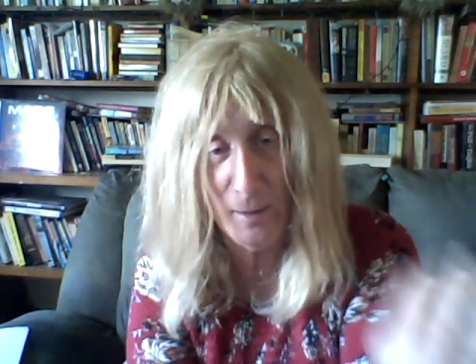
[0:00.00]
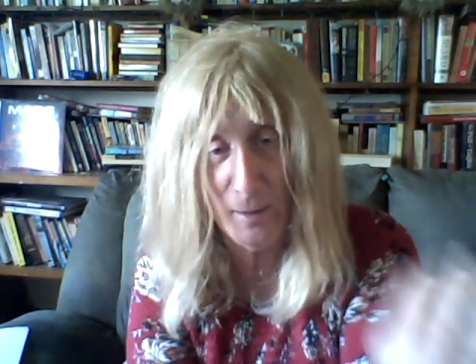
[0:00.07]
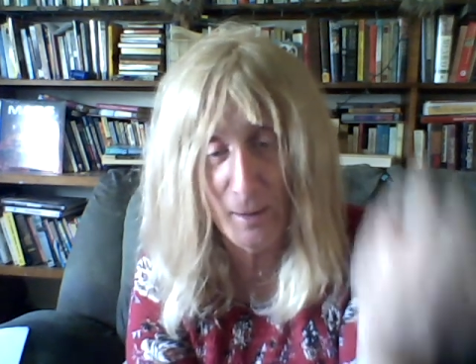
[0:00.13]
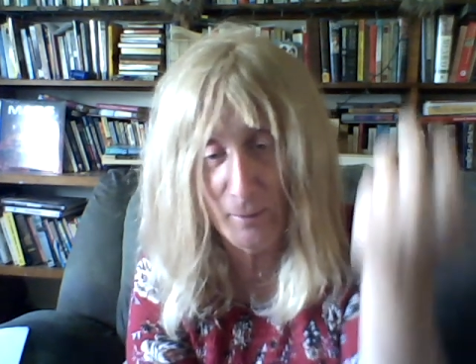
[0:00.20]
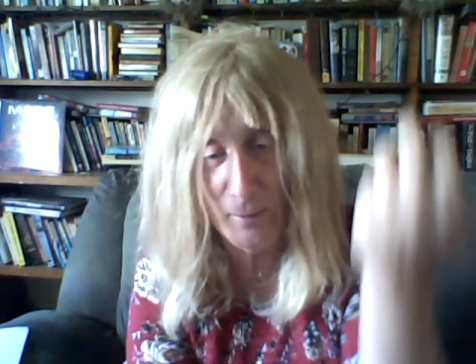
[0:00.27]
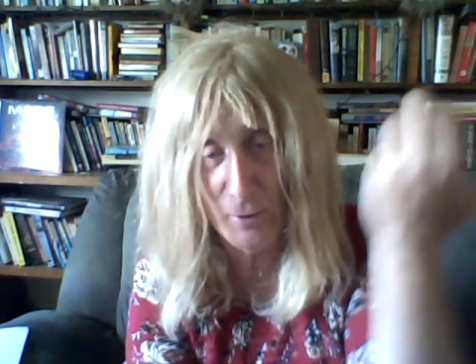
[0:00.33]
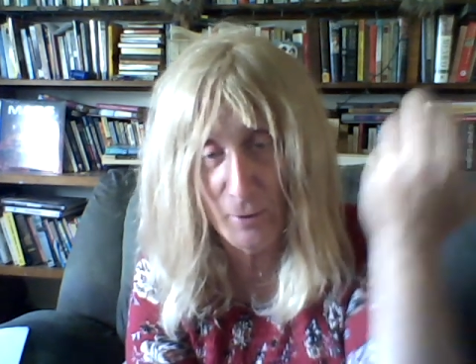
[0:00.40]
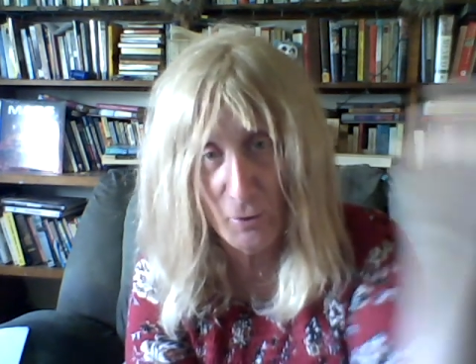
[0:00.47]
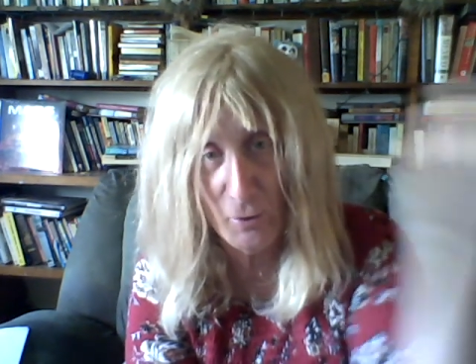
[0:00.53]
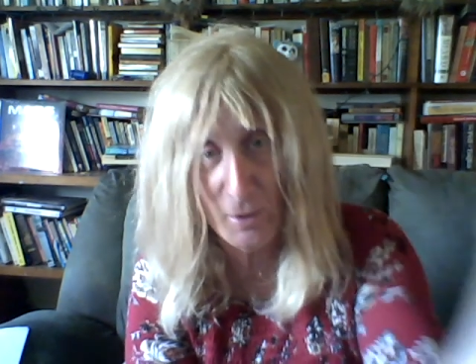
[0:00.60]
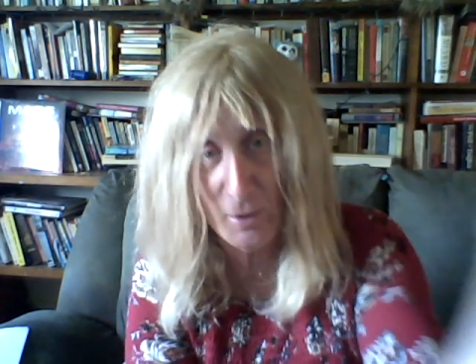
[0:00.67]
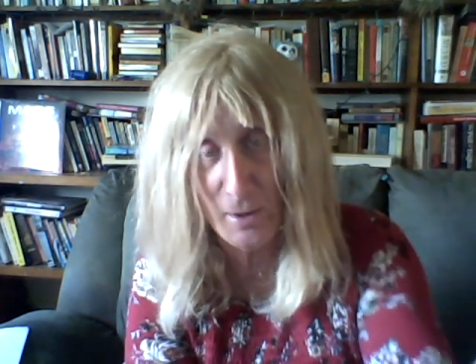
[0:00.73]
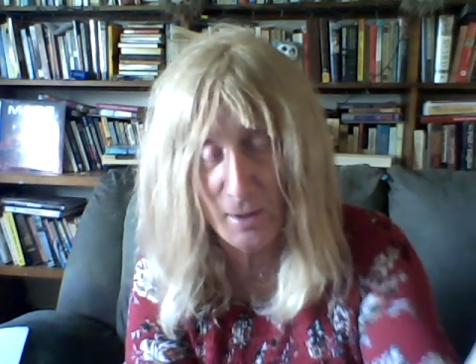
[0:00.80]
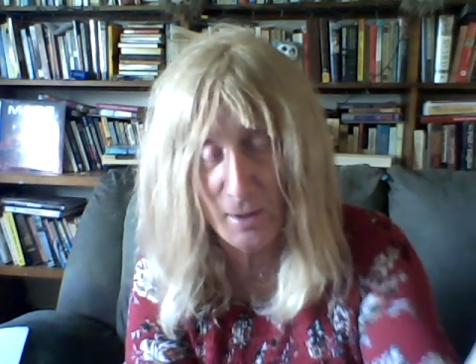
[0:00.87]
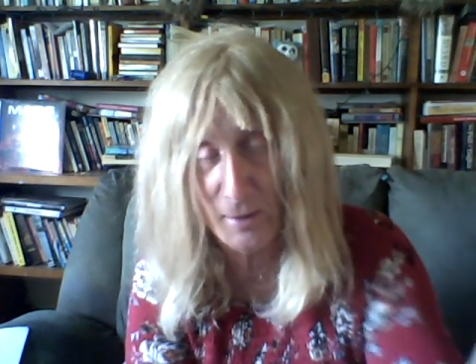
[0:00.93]
restrictions
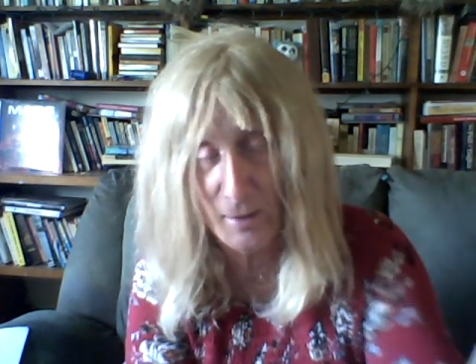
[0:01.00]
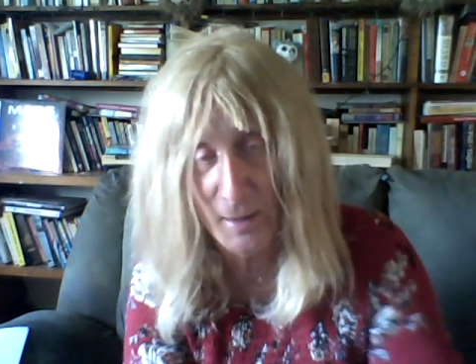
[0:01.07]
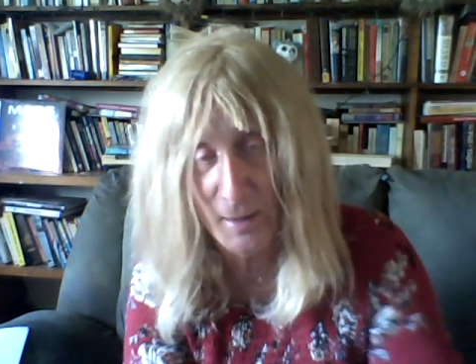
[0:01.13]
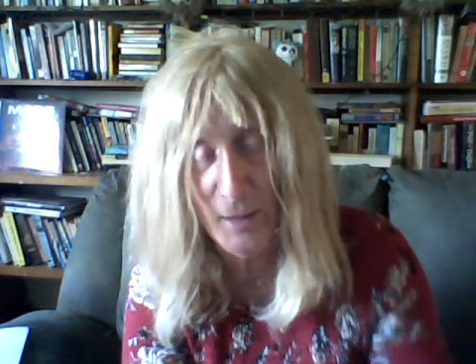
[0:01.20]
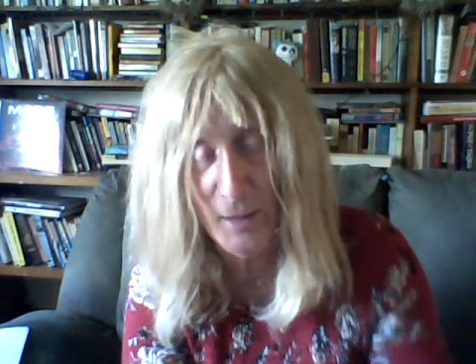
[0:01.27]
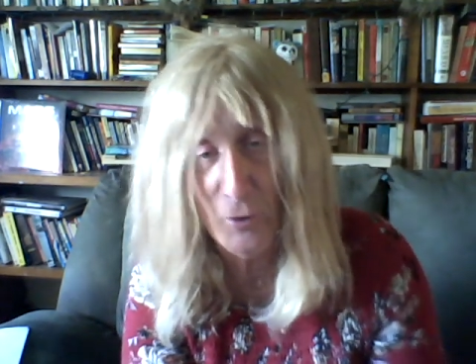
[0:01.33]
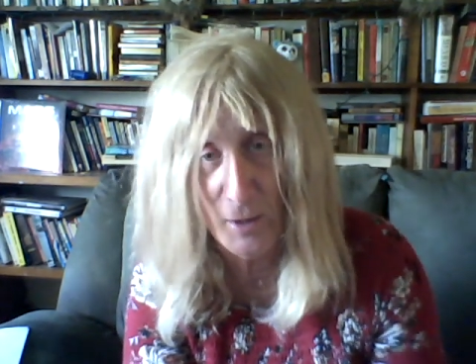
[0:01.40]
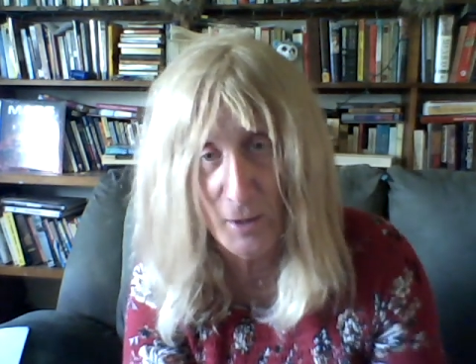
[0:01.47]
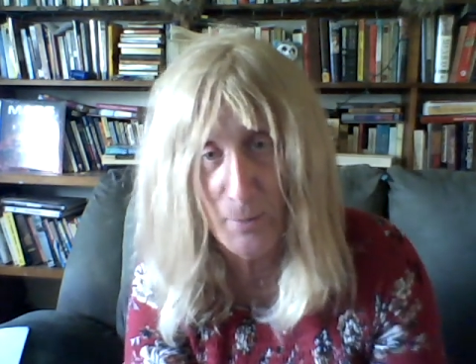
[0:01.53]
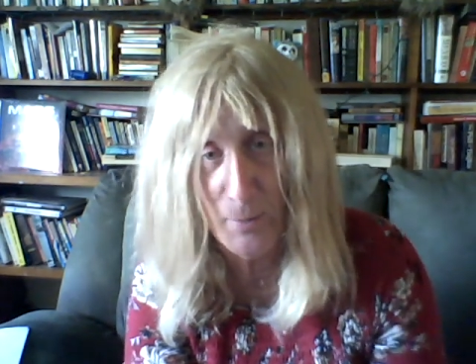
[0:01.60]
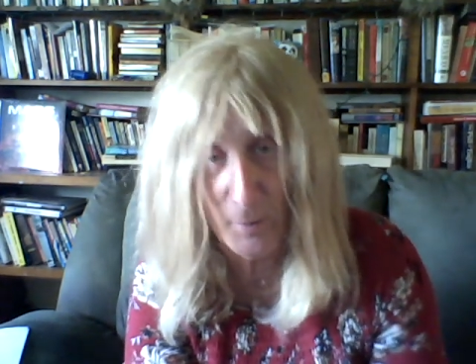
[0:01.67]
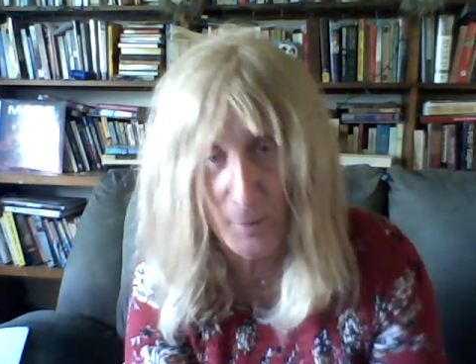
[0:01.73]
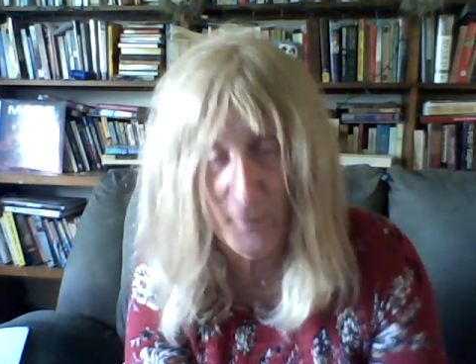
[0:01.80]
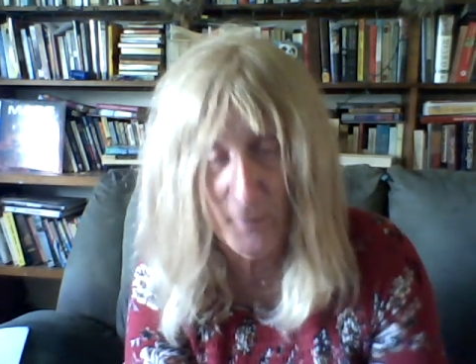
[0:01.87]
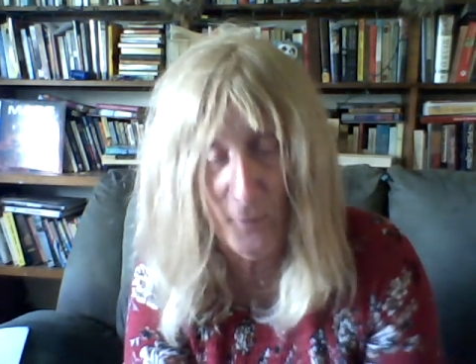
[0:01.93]
against nitrates, putting
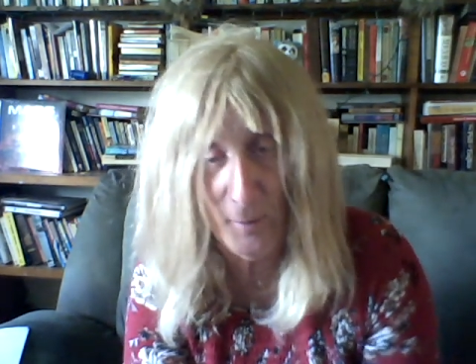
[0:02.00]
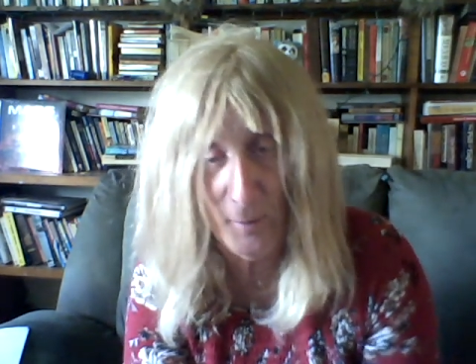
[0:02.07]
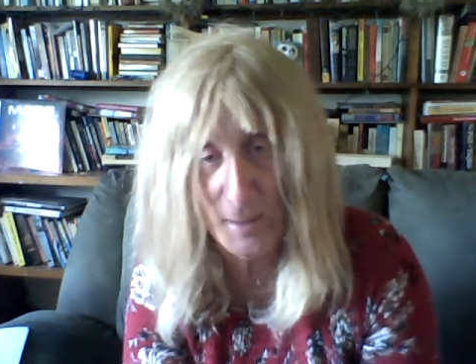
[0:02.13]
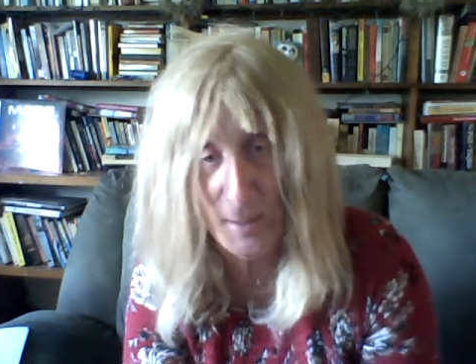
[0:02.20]
farmers out